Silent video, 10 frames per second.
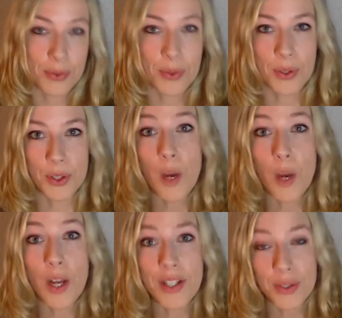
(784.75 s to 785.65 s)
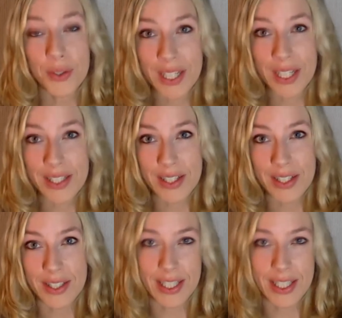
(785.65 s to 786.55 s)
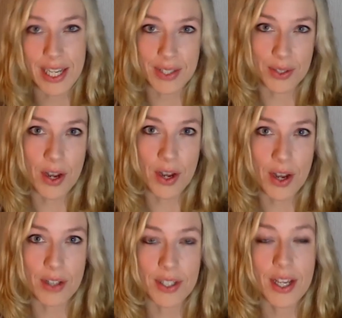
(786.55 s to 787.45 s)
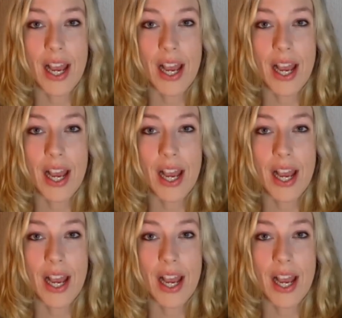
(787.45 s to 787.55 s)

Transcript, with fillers: Or to what degree is it a success or not?